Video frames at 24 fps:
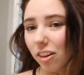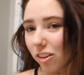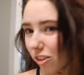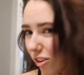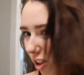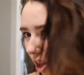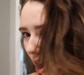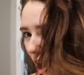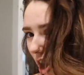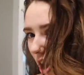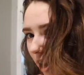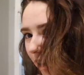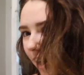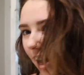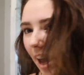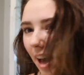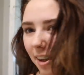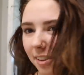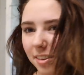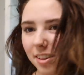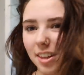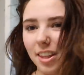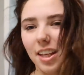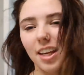long,
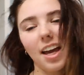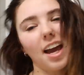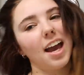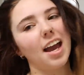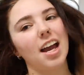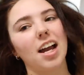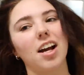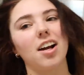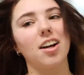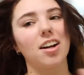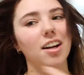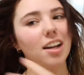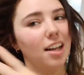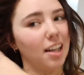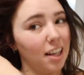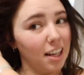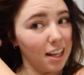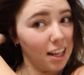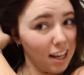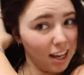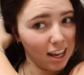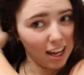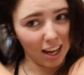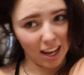healthy hair
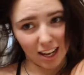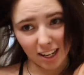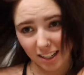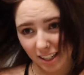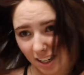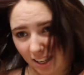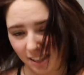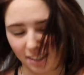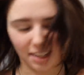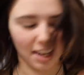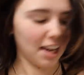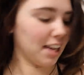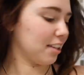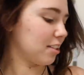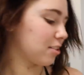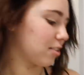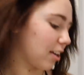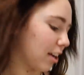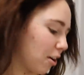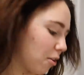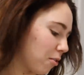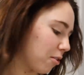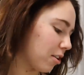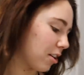and uh, yeah, so
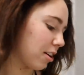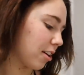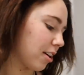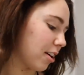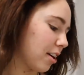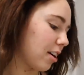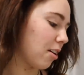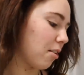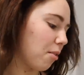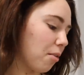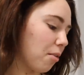I ordered